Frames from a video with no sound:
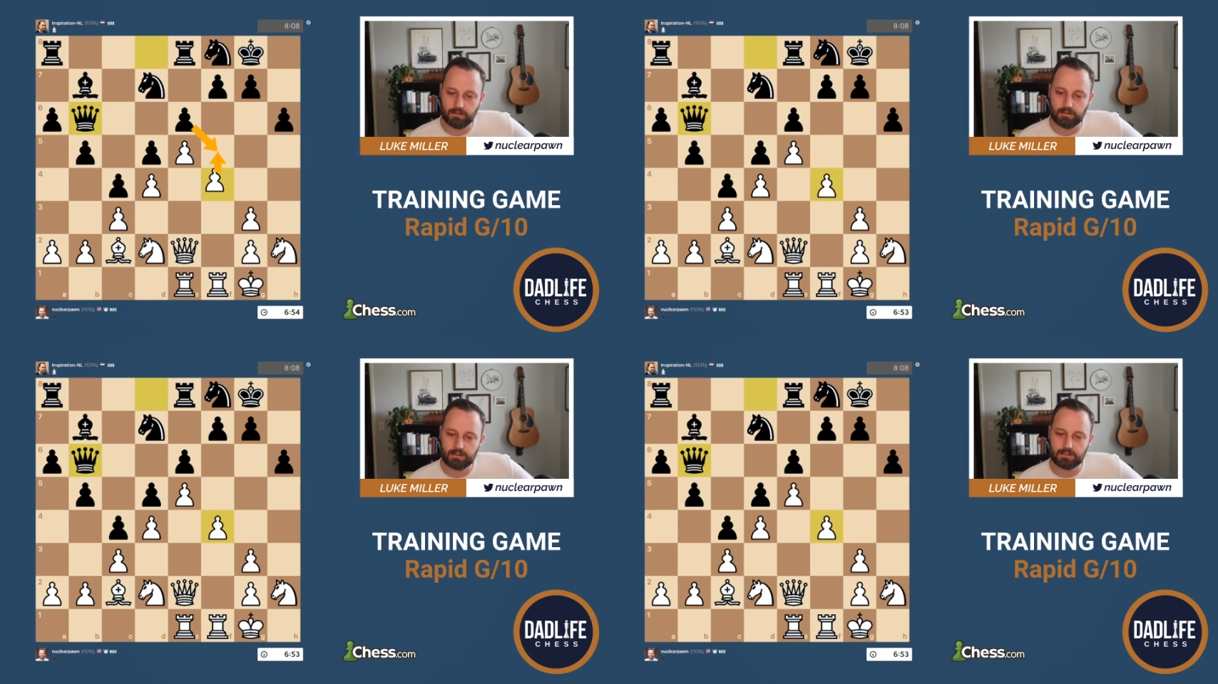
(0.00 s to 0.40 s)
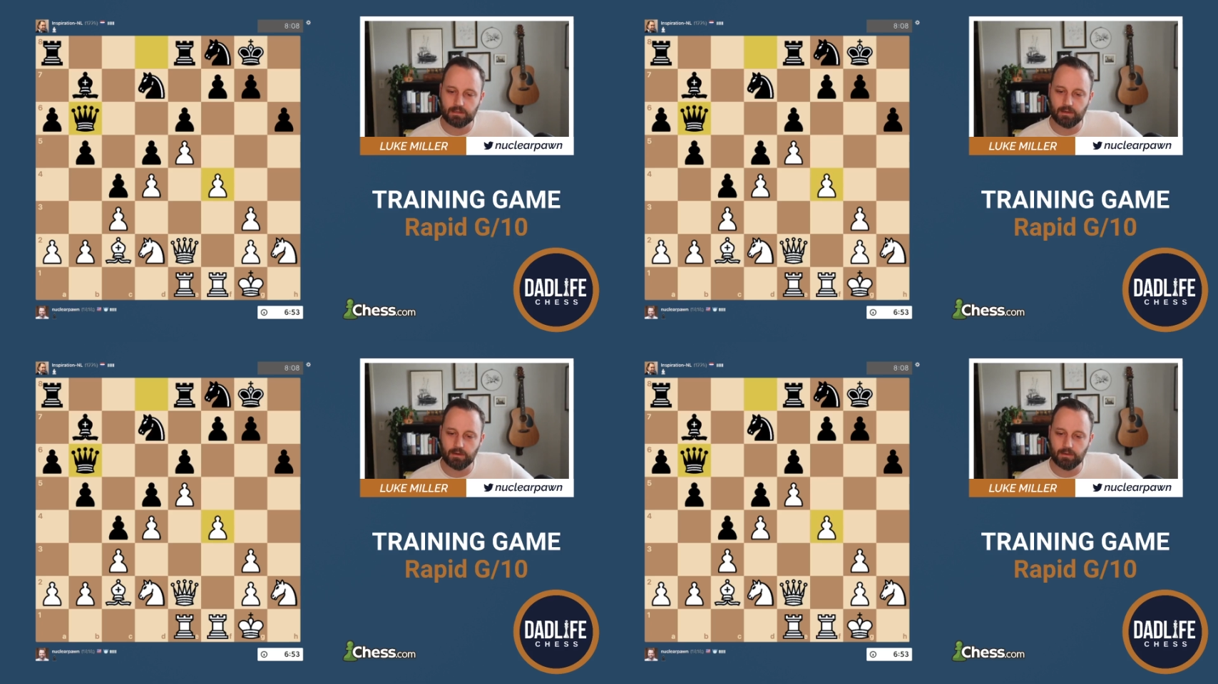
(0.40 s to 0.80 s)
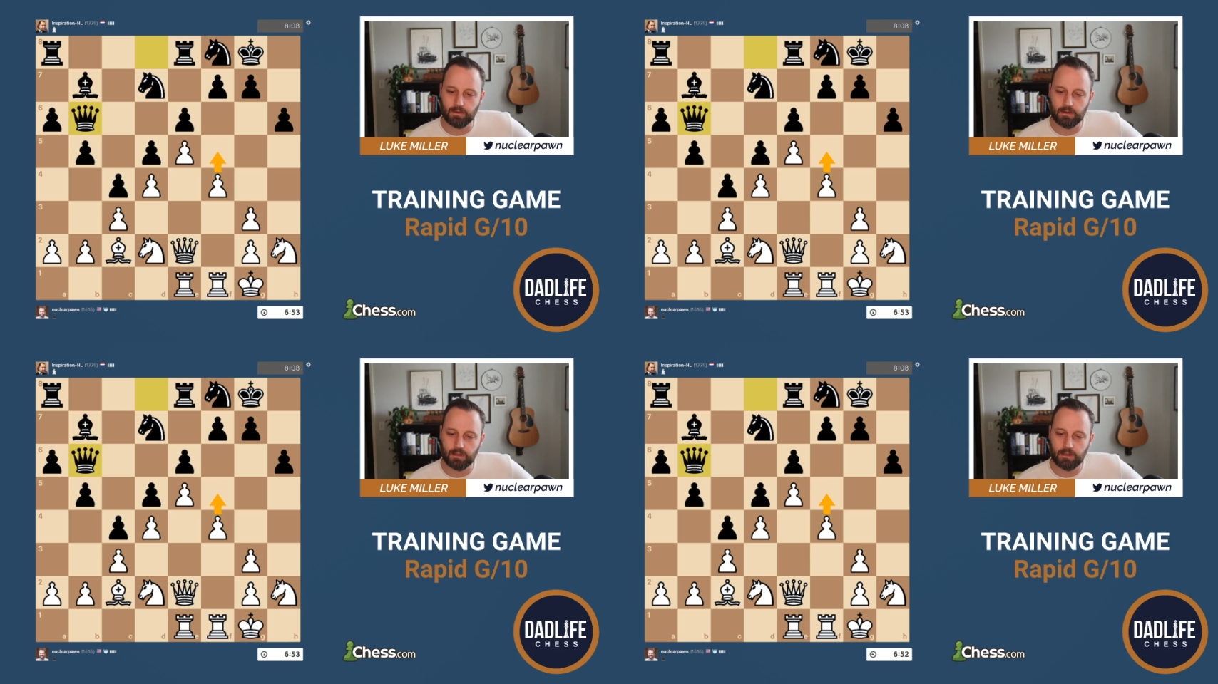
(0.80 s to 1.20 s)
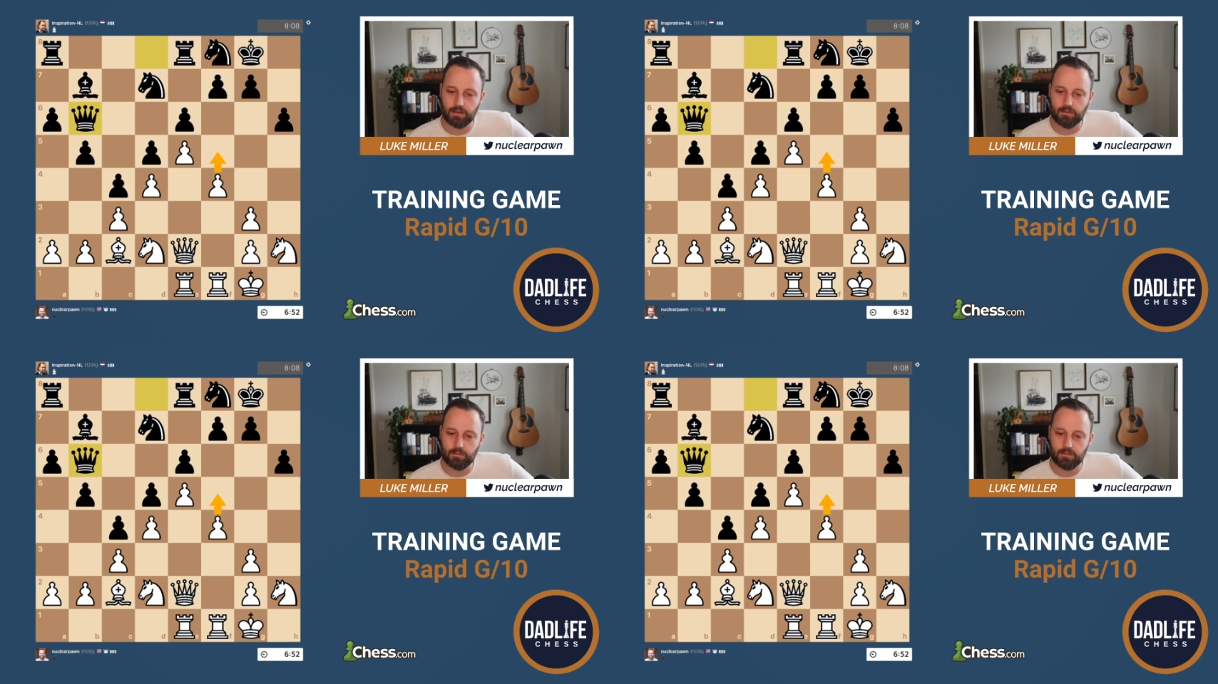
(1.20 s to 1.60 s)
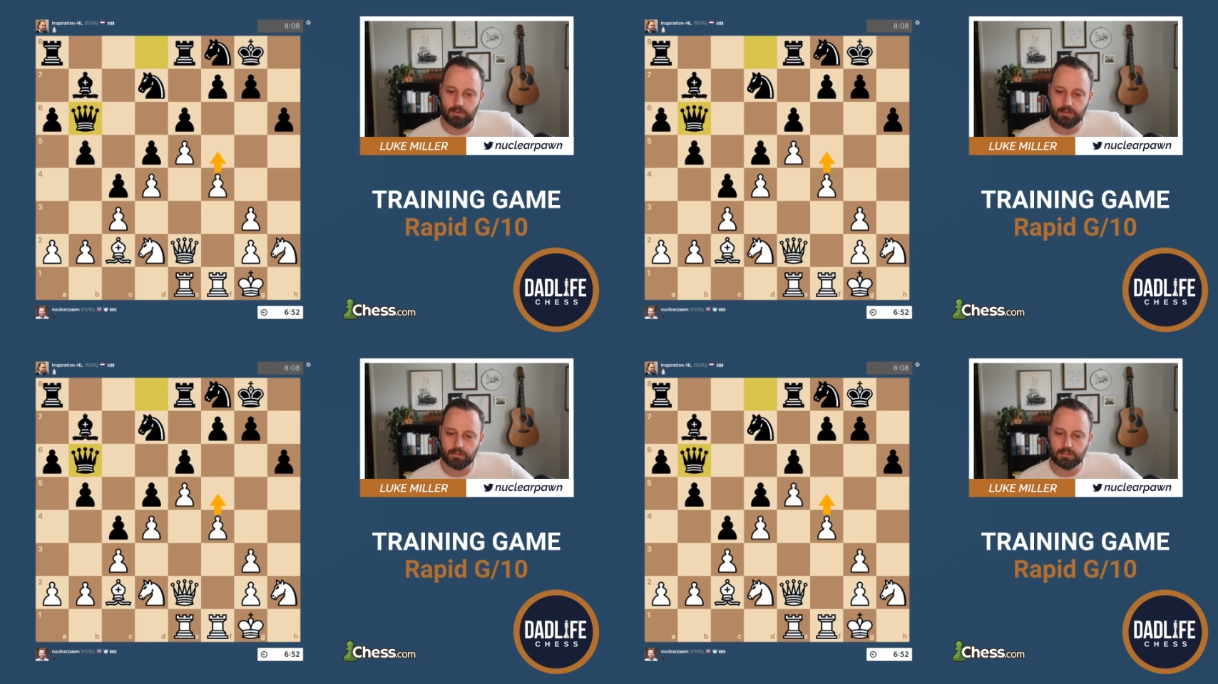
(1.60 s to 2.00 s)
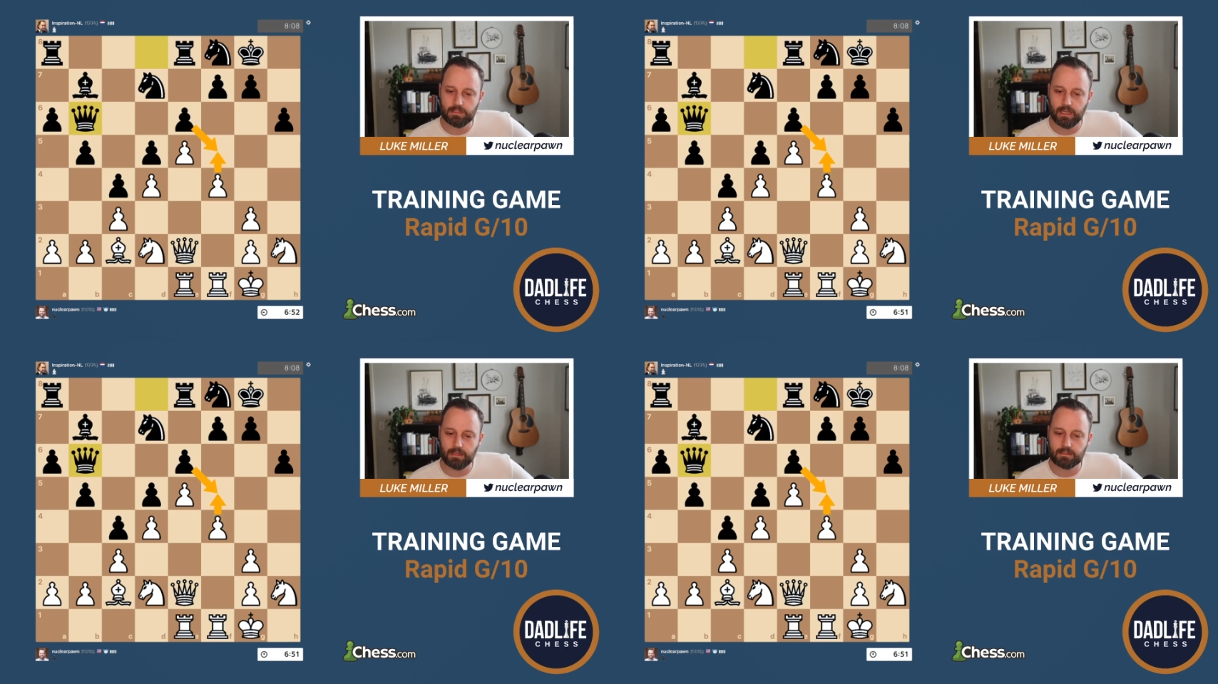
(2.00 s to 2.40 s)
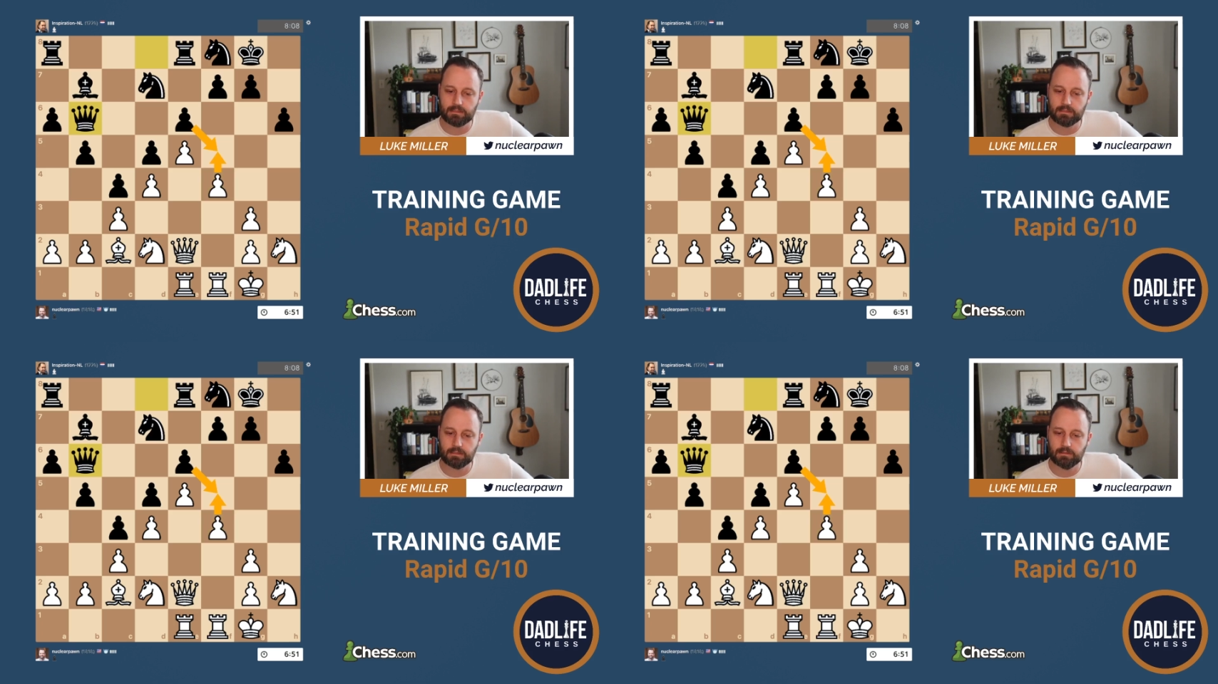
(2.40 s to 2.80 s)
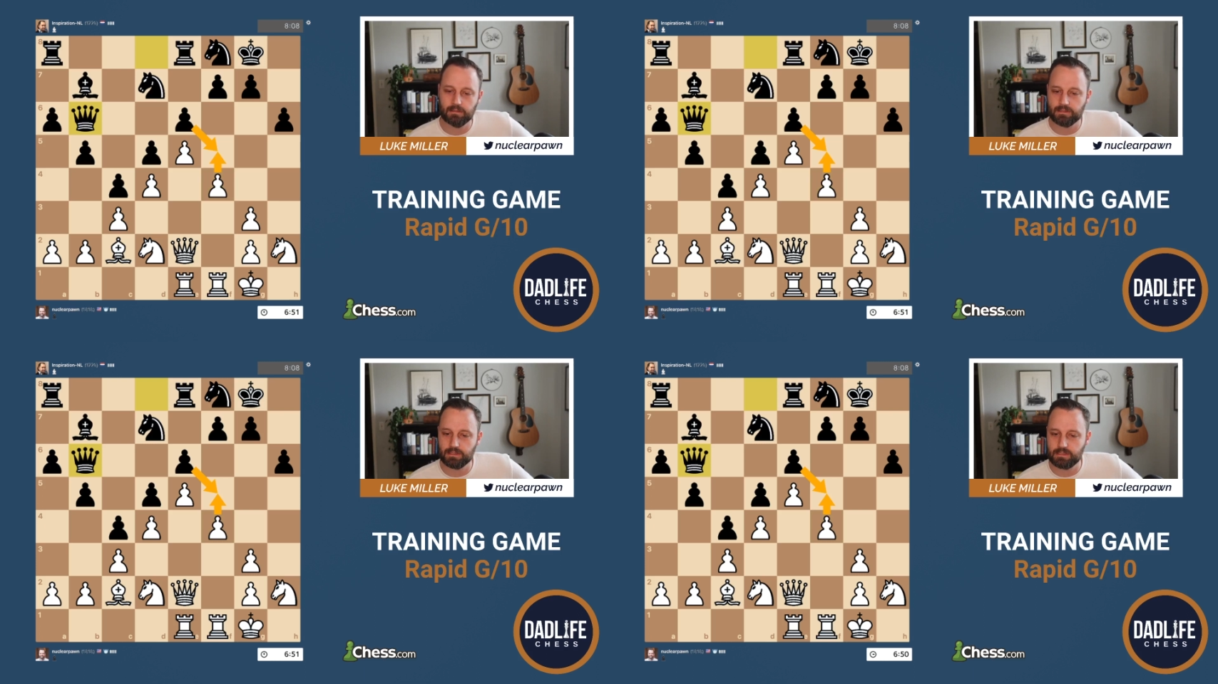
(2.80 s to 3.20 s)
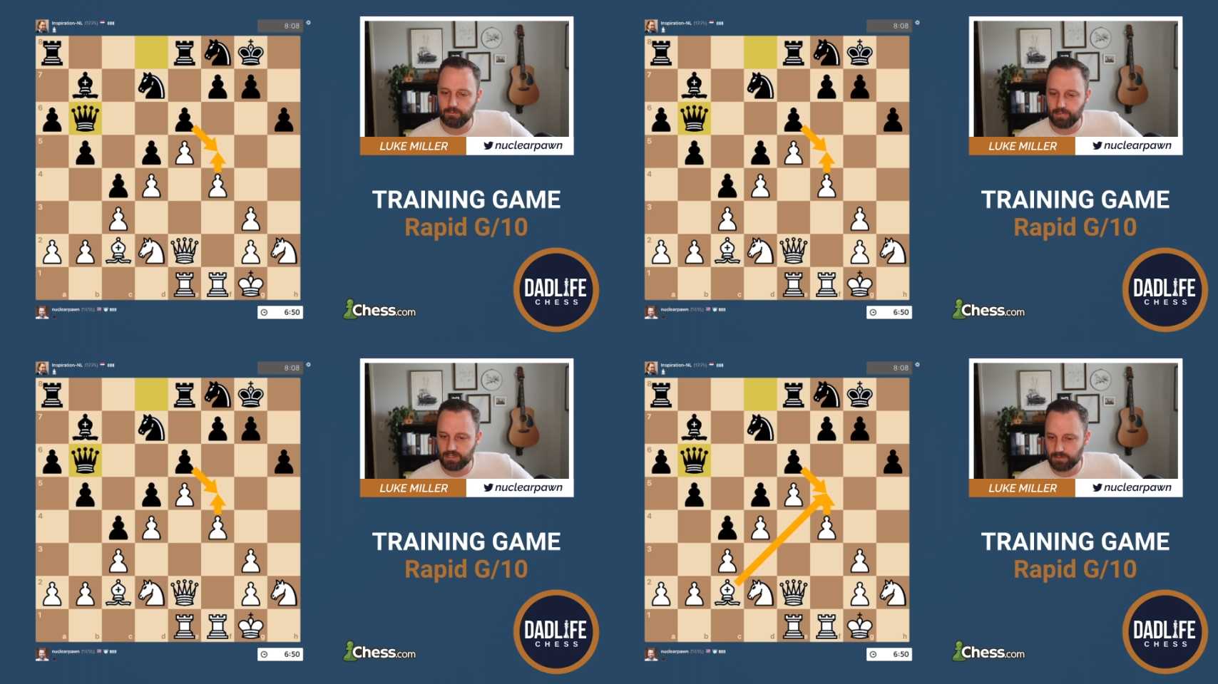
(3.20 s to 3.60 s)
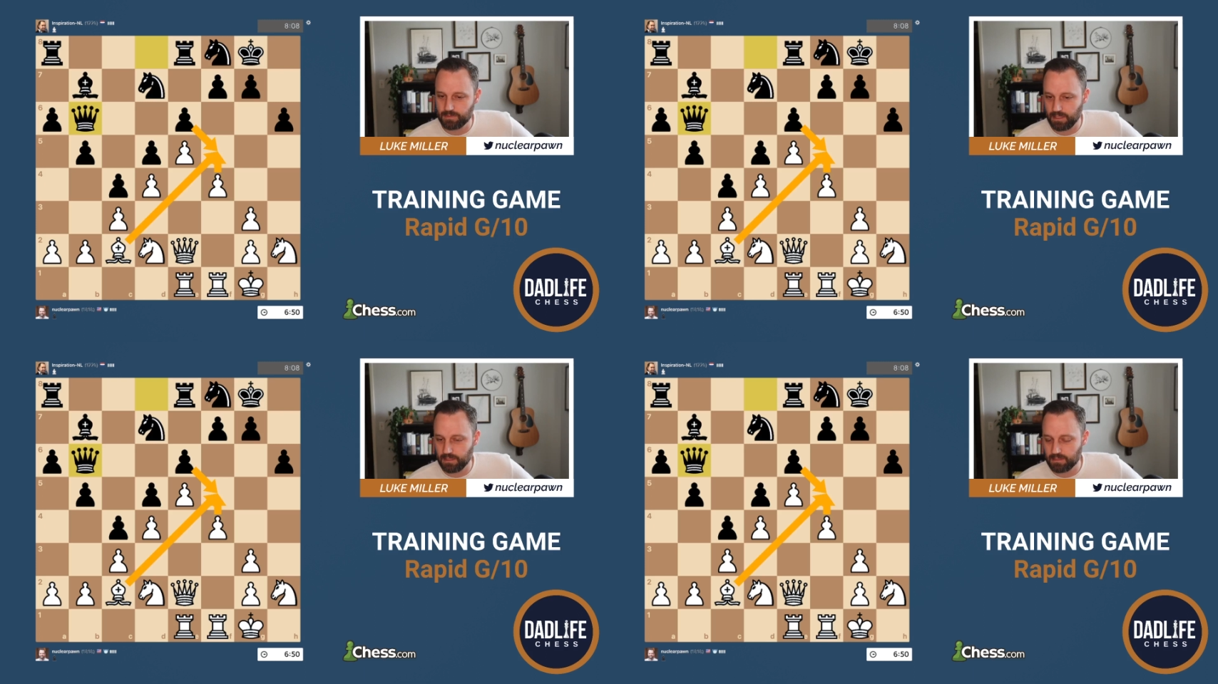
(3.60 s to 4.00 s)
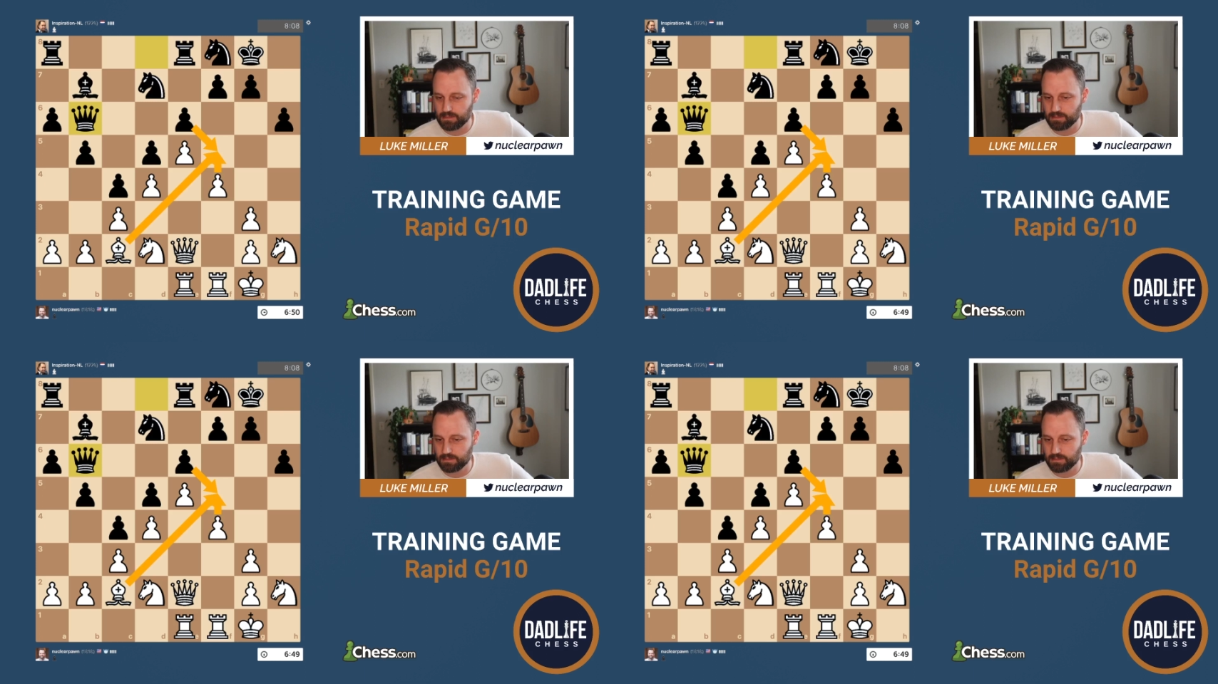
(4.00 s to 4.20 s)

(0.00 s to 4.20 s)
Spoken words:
So takes... Let's just say bishop takes.